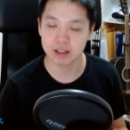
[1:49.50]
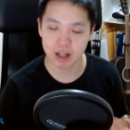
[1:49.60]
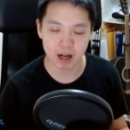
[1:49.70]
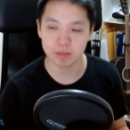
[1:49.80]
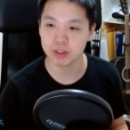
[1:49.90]

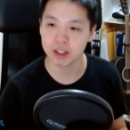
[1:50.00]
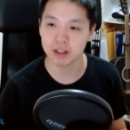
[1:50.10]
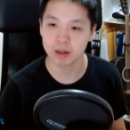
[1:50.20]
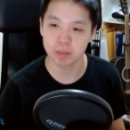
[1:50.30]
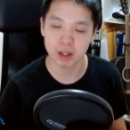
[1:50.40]
comes
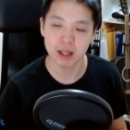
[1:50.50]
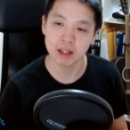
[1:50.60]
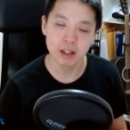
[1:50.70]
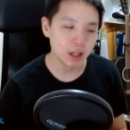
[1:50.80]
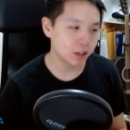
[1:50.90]
into
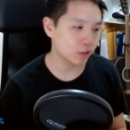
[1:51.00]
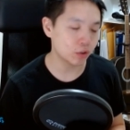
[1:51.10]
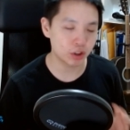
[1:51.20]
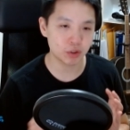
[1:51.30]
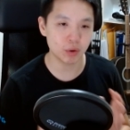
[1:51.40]
play. You
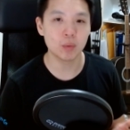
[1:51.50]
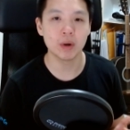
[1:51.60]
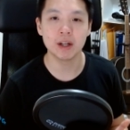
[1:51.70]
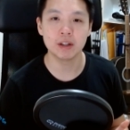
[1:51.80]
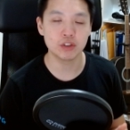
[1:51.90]
throw
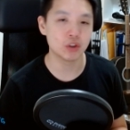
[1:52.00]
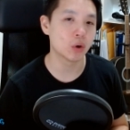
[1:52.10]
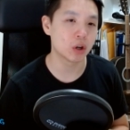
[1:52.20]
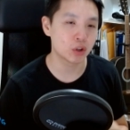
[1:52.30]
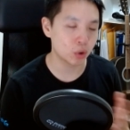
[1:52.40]
in
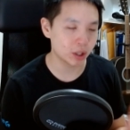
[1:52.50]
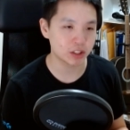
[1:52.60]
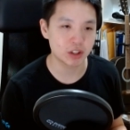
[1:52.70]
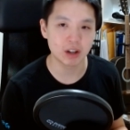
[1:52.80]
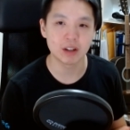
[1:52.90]
your quick
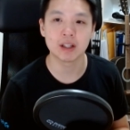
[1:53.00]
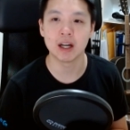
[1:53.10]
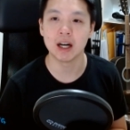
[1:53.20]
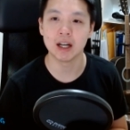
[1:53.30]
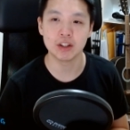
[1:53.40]
start
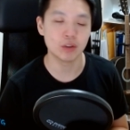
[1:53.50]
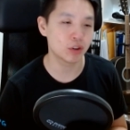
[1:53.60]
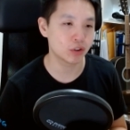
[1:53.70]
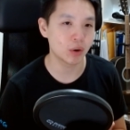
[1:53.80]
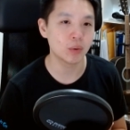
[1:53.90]
guide, you
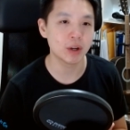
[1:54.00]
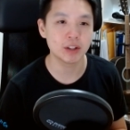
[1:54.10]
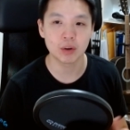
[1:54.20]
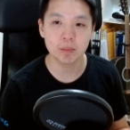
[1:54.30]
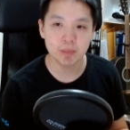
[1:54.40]
throw in
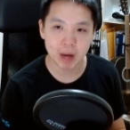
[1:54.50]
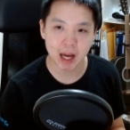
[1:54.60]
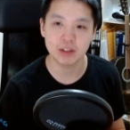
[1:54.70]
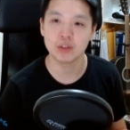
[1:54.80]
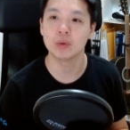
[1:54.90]
your
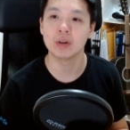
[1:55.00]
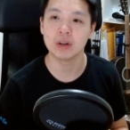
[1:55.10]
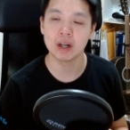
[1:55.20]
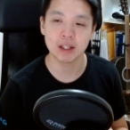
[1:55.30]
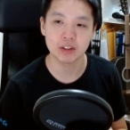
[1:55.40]

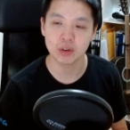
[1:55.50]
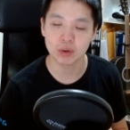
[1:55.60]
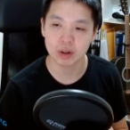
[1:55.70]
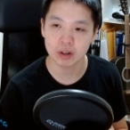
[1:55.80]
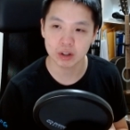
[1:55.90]
manual and
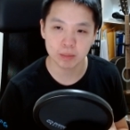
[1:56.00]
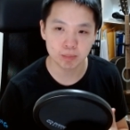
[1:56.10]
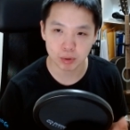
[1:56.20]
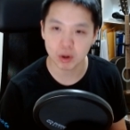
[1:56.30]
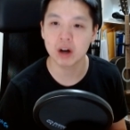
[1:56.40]
your
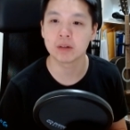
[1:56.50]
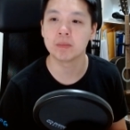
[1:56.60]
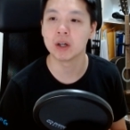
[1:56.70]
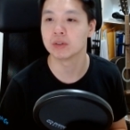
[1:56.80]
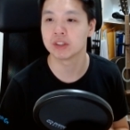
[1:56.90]
blog
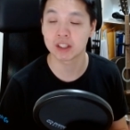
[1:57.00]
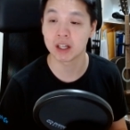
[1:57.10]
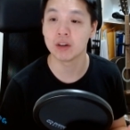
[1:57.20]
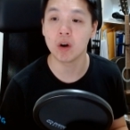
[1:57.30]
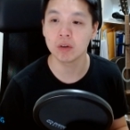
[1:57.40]
posts
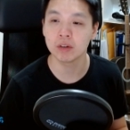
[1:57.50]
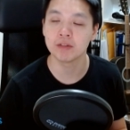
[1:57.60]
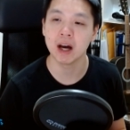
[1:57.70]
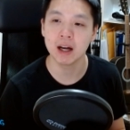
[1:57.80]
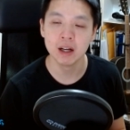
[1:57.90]
and all of
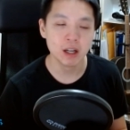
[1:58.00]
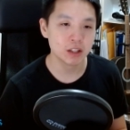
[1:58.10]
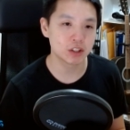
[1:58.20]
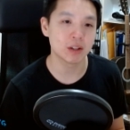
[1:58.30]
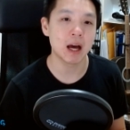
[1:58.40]
that,
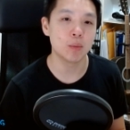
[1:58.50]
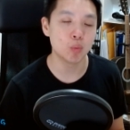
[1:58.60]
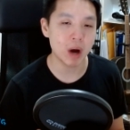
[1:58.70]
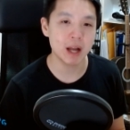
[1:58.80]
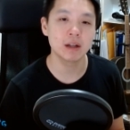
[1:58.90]
so that
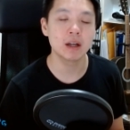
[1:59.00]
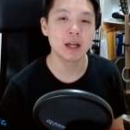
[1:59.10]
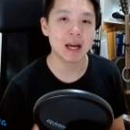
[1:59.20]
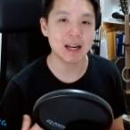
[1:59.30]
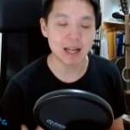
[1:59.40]
when
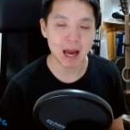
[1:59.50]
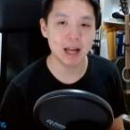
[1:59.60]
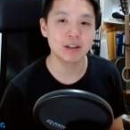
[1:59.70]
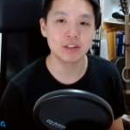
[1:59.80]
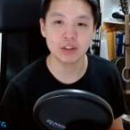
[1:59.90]
an
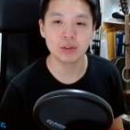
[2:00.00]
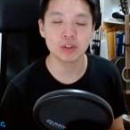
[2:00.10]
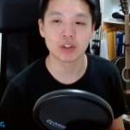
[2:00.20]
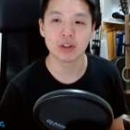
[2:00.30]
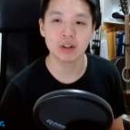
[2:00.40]
end
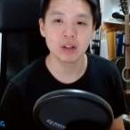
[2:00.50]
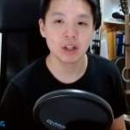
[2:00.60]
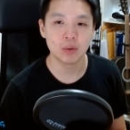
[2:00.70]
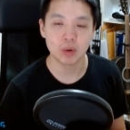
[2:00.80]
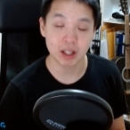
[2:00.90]
user,
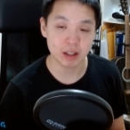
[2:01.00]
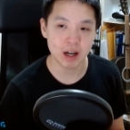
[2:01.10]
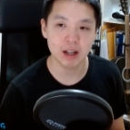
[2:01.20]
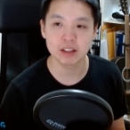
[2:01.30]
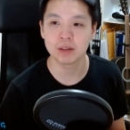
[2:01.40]
when a
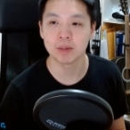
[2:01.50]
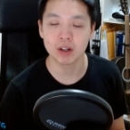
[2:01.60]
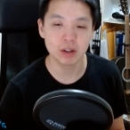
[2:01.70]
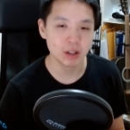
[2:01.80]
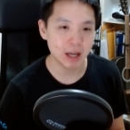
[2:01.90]
customer